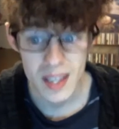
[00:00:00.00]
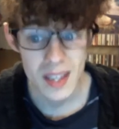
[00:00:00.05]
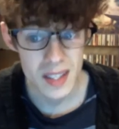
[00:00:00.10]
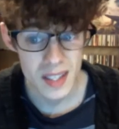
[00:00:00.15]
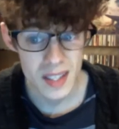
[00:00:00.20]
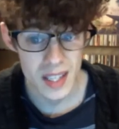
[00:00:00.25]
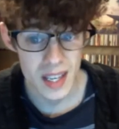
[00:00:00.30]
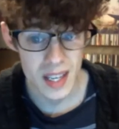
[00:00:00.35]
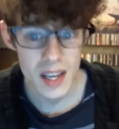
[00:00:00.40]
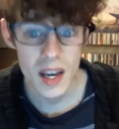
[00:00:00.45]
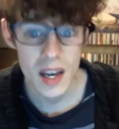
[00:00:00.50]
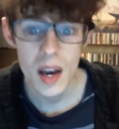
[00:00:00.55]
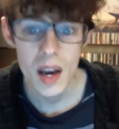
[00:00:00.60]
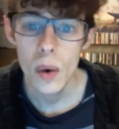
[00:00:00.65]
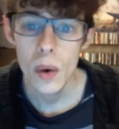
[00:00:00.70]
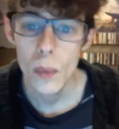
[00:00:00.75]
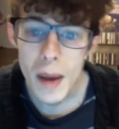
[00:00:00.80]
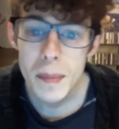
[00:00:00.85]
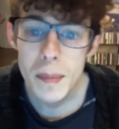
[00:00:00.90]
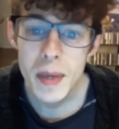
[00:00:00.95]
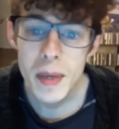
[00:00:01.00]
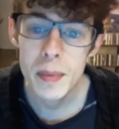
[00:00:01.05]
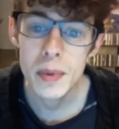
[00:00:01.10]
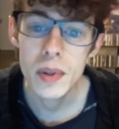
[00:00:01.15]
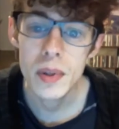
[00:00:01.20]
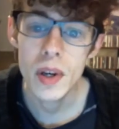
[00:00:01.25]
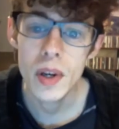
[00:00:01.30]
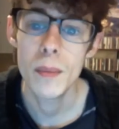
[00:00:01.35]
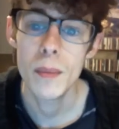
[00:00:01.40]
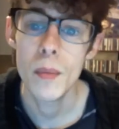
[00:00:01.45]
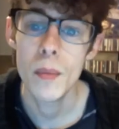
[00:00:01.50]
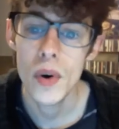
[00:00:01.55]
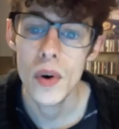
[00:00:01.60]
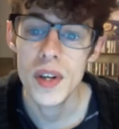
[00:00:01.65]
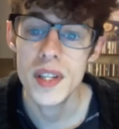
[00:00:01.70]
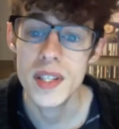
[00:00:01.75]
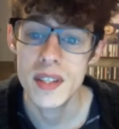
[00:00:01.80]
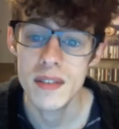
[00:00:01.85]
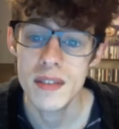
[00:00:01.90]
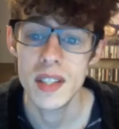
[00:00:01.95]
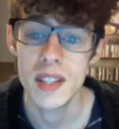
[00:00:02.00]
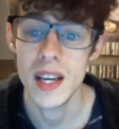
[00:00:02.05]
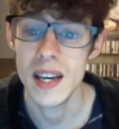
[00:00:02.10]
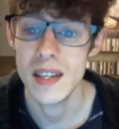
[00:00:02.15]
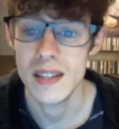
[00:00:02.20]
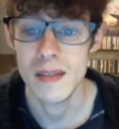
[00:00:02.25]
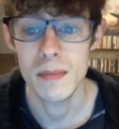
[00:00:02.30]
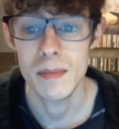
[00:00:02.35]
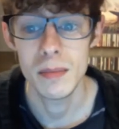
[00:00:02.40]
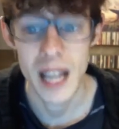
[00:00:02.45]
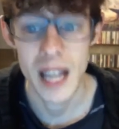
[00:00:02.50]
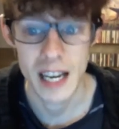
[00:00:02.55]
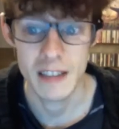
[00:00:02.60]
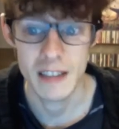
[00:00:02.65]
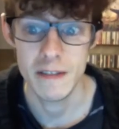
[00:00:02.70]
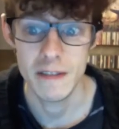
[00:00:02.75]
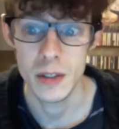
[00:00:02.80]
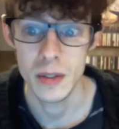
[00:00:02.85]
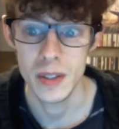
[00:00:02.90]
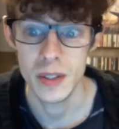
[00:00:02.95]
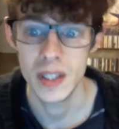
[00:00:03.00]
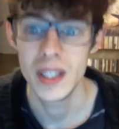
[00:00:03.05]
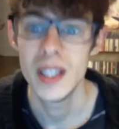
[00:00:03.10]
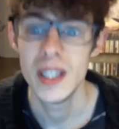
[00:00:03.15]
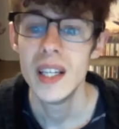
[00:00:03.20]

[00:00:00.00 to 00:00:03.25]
see, white people are more civilized than black folk.